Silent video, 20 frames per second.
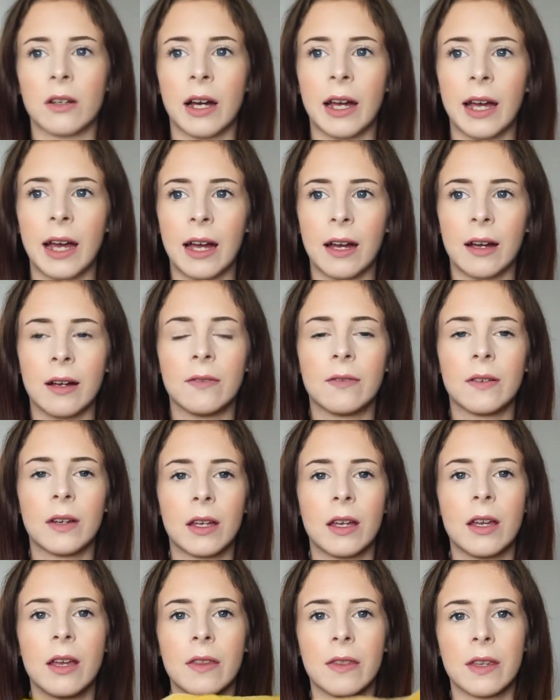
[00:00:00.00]
I have
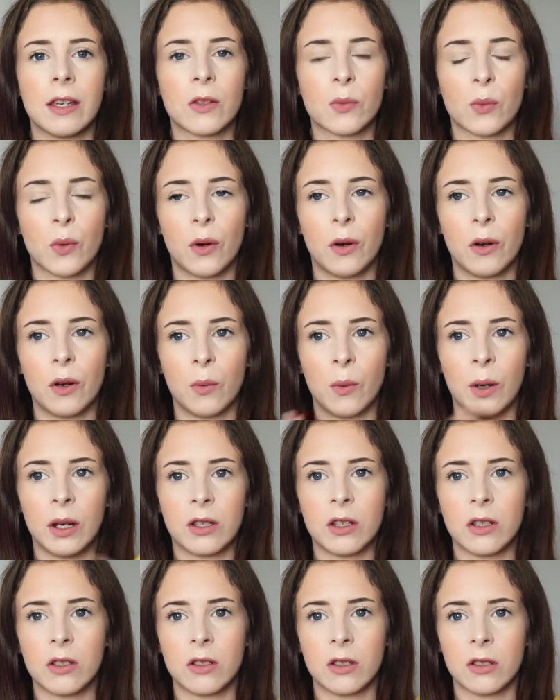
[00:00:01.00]
this one
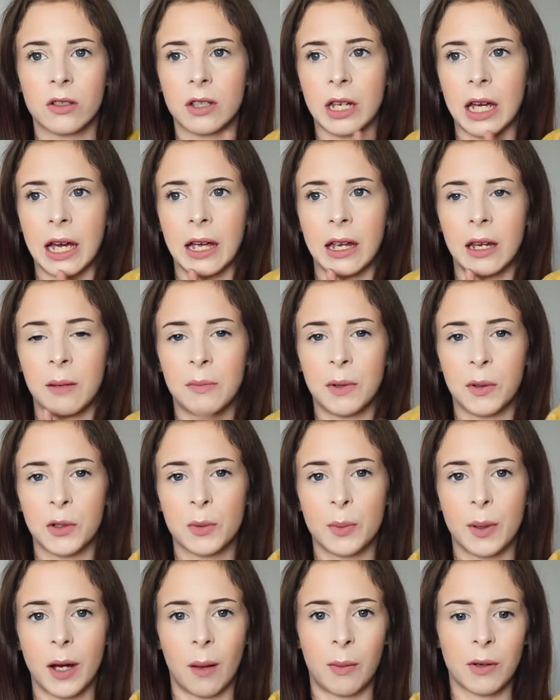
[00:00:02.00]
which is just a
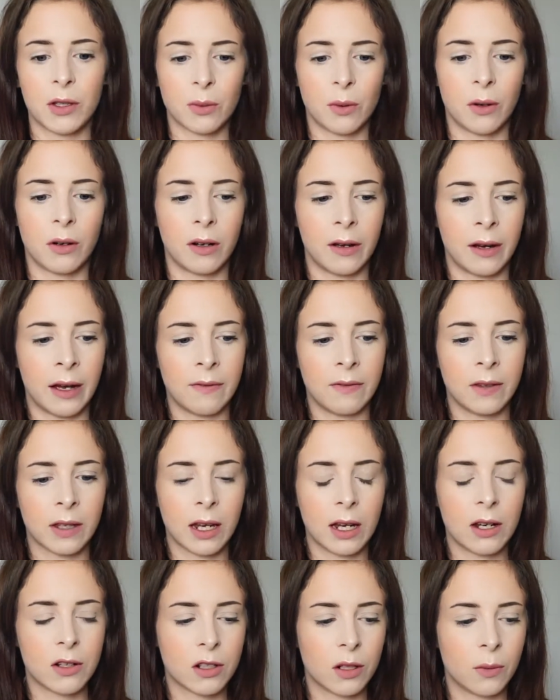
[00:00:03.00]
multi-purpose one. I have
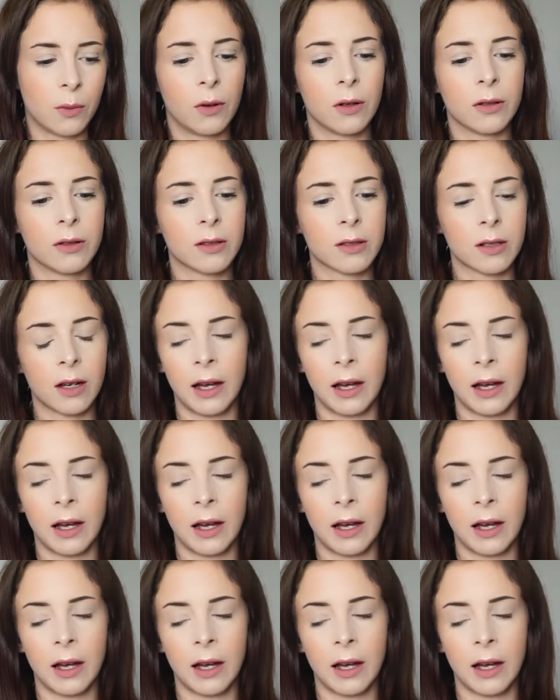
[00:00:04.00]
the kitchen ones.